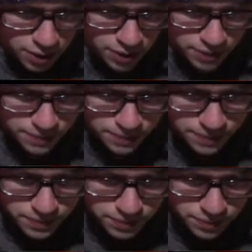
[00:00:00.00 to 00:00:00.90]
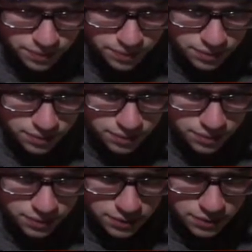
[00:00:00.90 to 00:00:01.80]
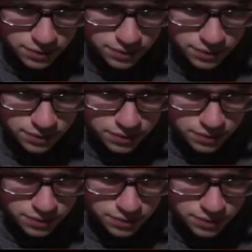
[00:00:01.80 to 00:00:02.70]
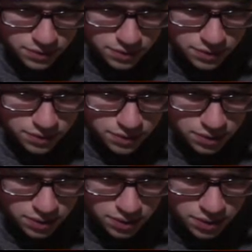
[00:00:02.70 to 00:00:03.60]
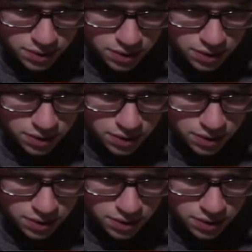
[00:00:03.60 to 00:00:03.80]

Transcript: [no speech]